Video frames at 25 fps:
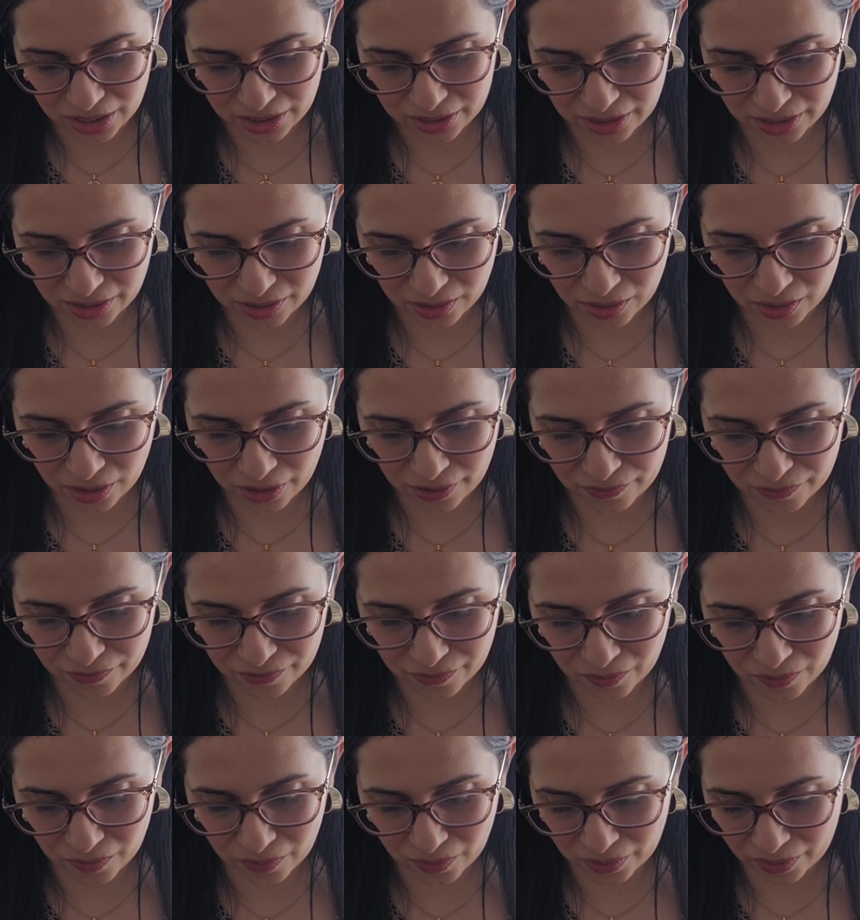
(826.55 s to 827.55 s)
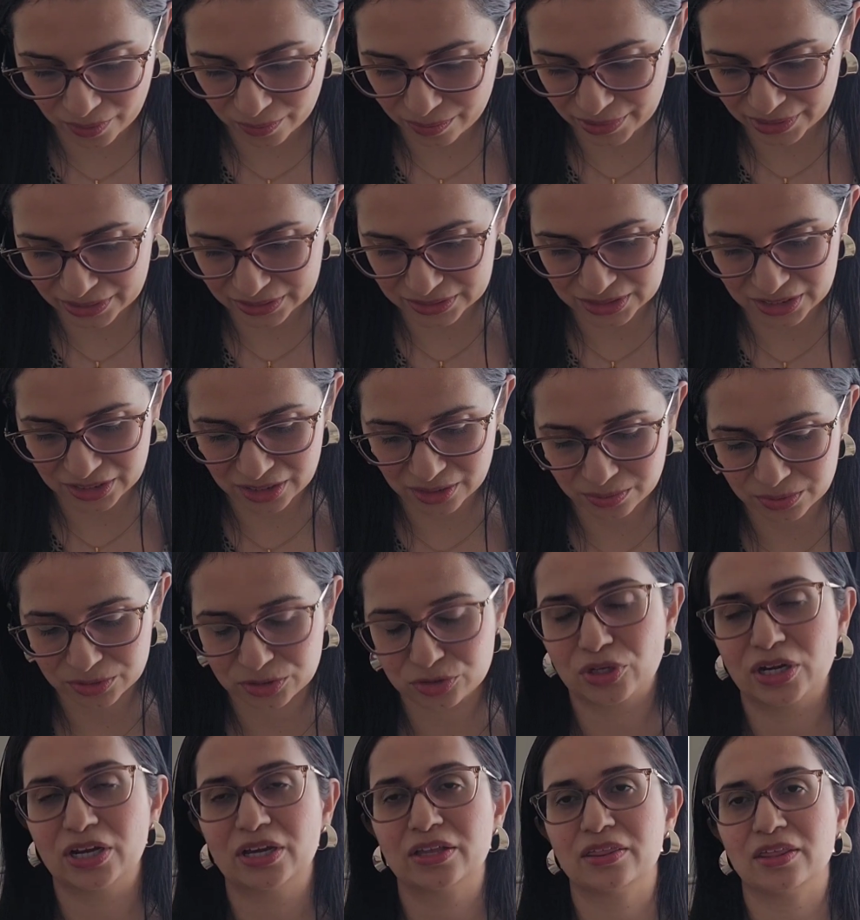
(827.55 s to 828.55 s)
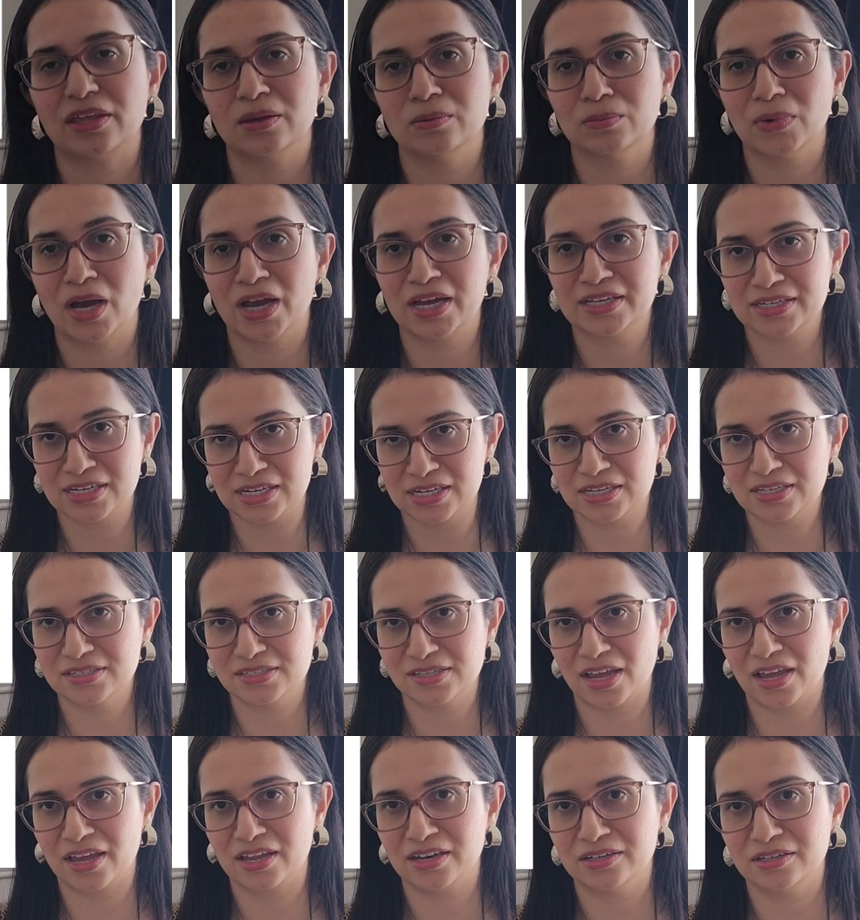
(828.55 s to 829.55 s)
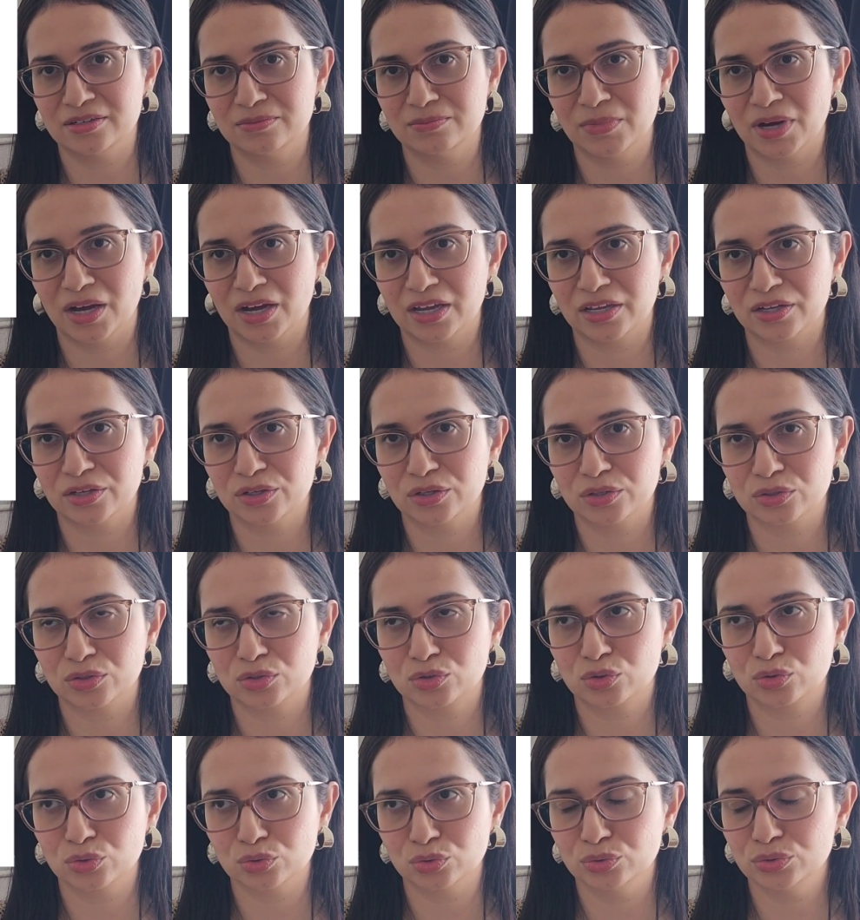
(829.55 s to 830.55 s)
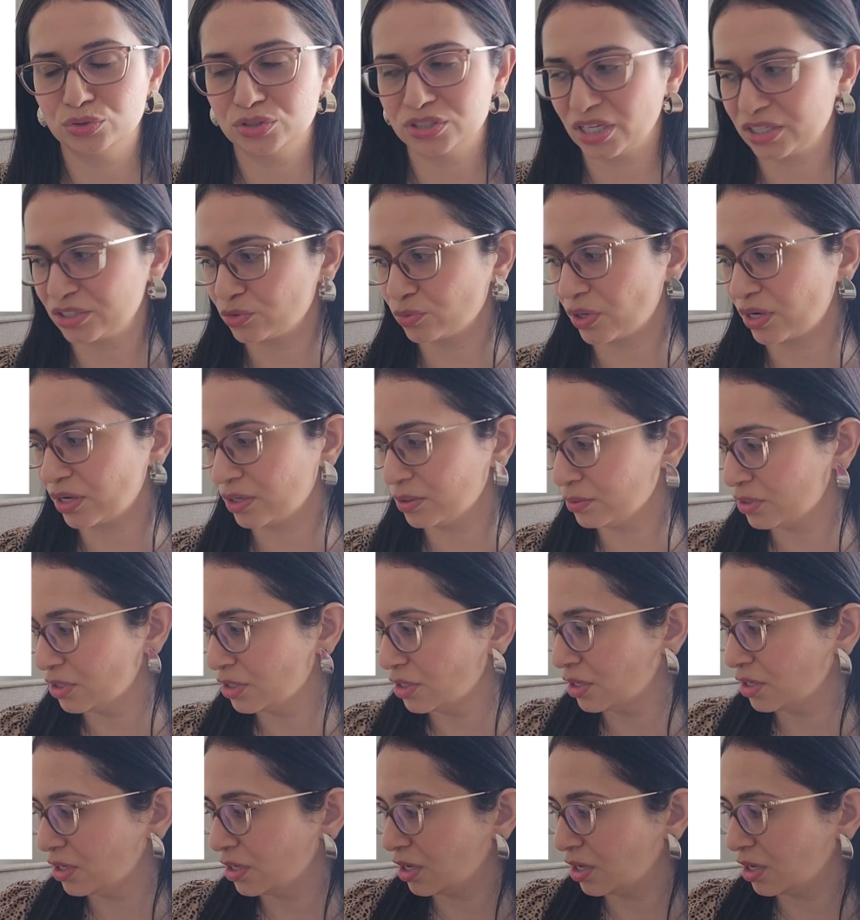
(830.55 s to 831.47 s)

They are for building up strength in my knees and in my glutes as well.